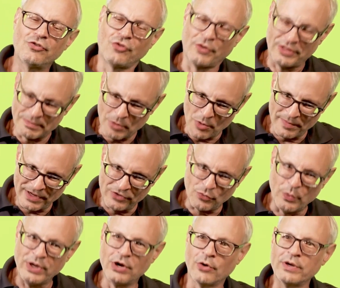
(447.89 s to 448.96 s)
So at the
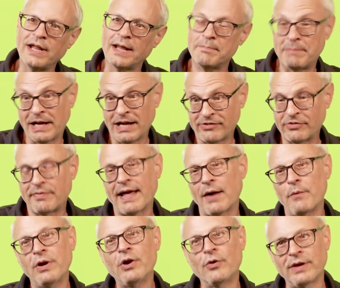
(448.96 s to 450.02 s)
moment, we don't yet, because of
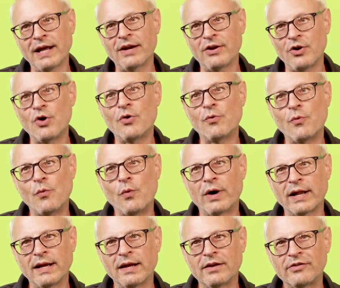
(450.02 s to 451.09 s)
that, we don't yet know
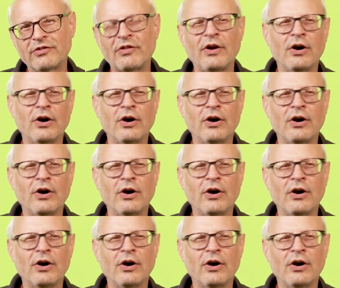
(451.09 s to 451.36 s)
what it is.